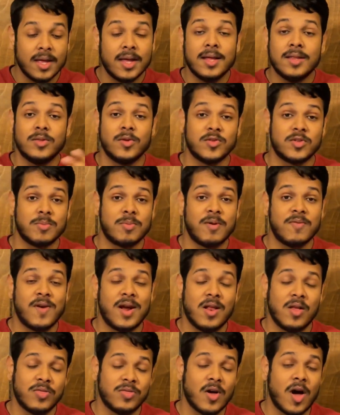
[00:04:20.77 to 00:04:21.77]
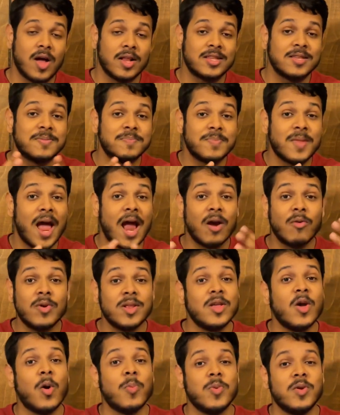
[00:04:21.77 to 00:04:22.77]
Those are my final thoughts. I really
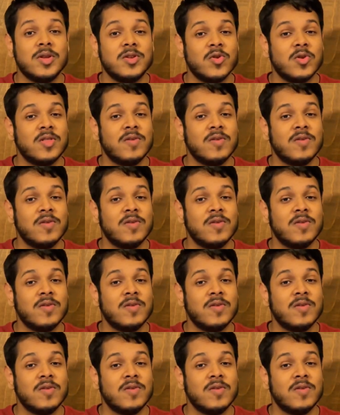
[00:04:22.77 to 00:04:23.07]
hope you enjoyed